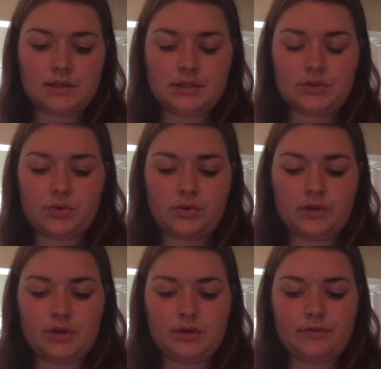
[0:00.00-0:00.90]

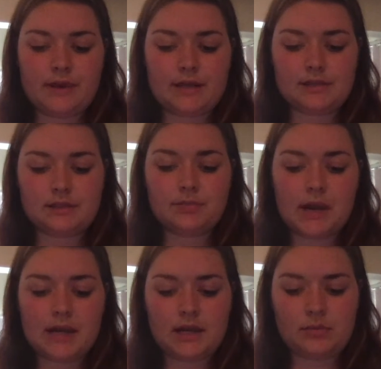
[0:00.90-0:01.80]
disorder affects the
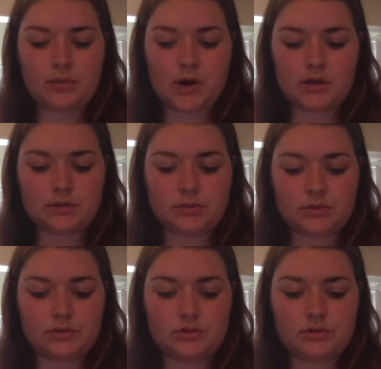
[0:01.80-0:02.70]
spine and
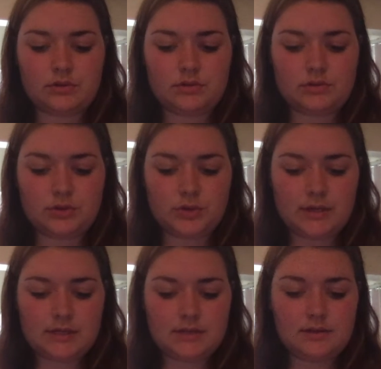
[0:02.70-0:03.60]
proximal
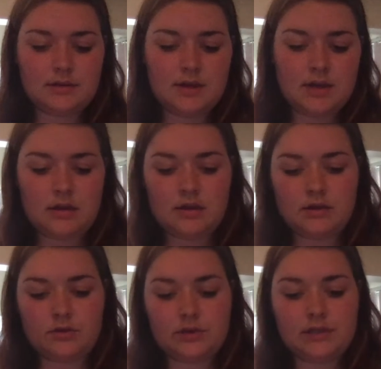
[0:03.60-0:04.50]
joints.
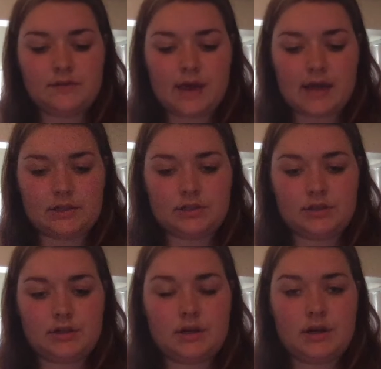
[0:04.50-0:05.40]
The risk
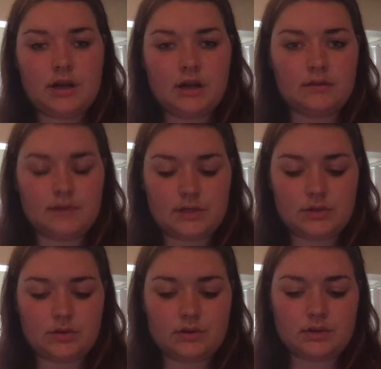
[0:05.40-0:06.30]
factor of
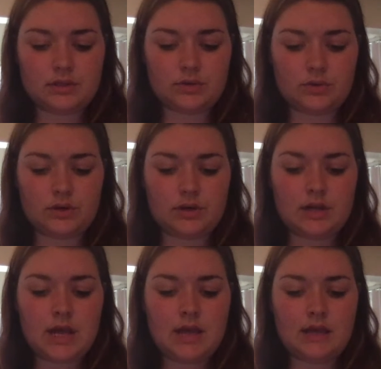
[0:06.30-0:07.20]
this disorder
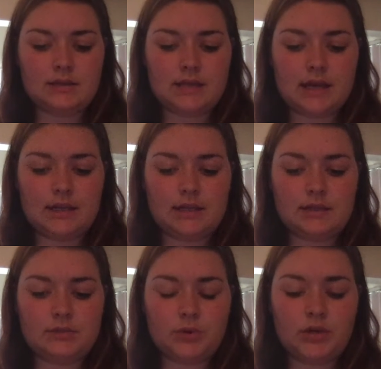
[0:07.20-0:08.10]
is that it
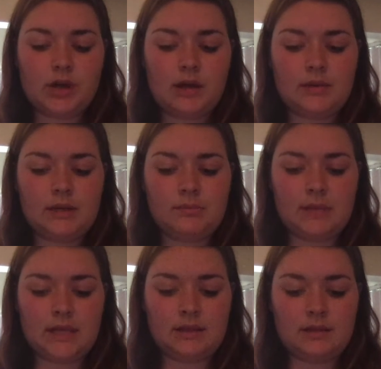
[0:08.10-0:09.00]
is more common in
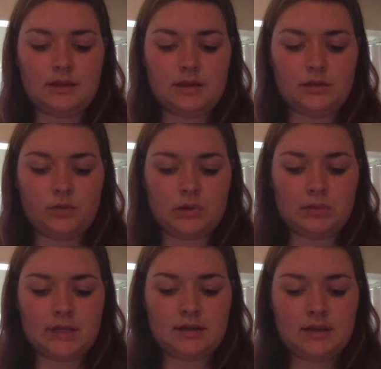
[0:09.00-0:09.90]
men than in
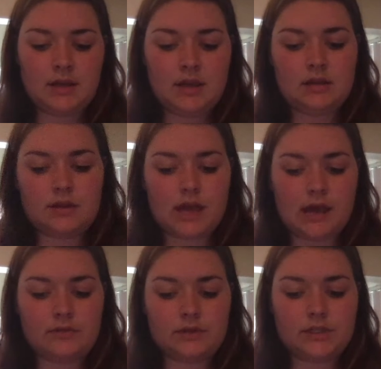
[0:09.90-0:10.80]
women. The
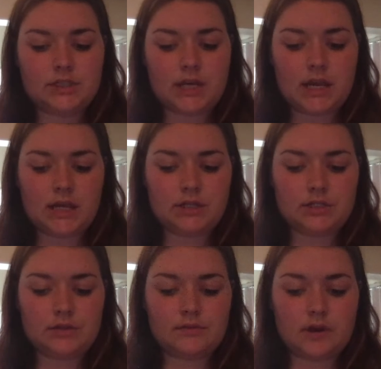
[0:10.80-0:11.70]
average age
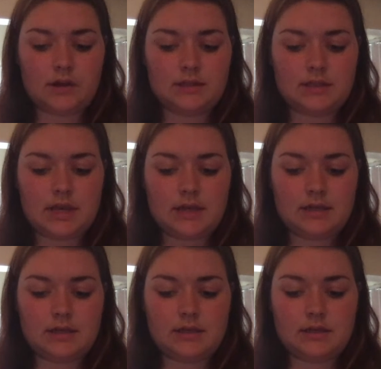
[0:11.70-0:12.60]
of onset
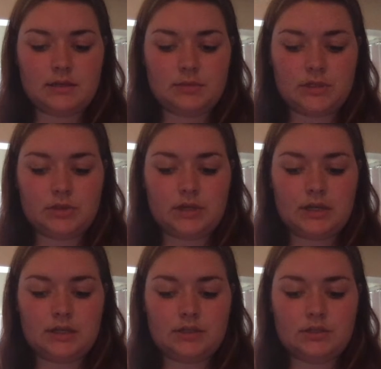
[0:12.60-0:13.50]
is
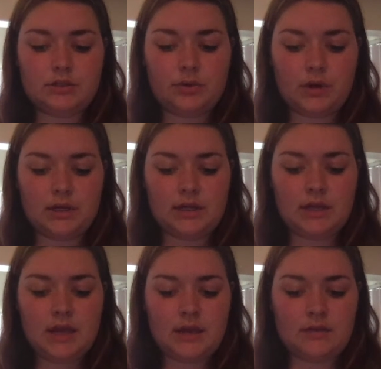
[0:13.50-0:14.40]
between 20
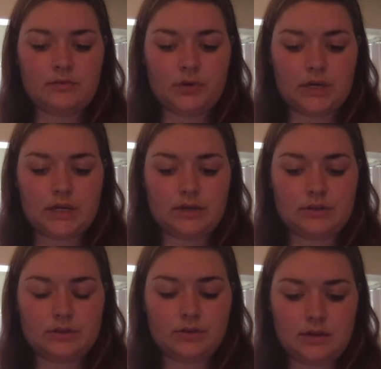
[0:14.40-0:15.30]
and 40
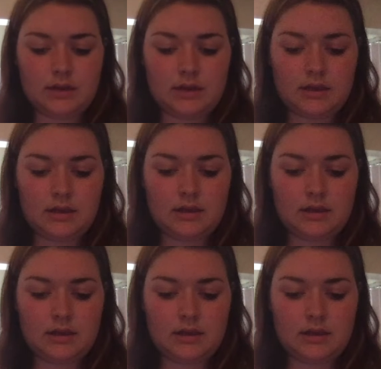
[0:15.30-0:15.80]
years old. The